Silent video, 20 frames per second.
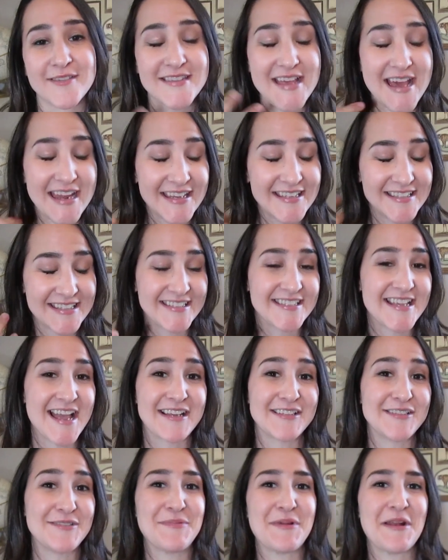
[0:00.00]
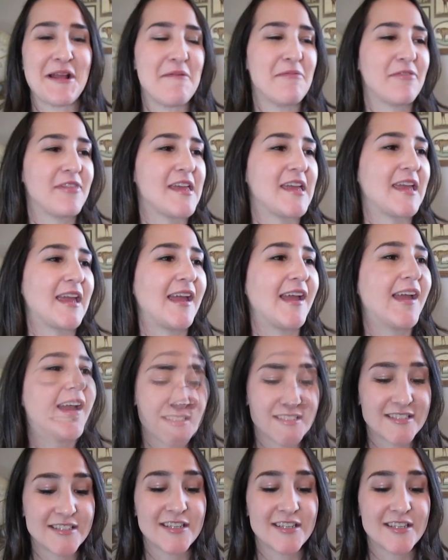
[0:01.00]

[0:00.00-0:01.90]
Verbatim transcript: That is exactly what I'm thinking.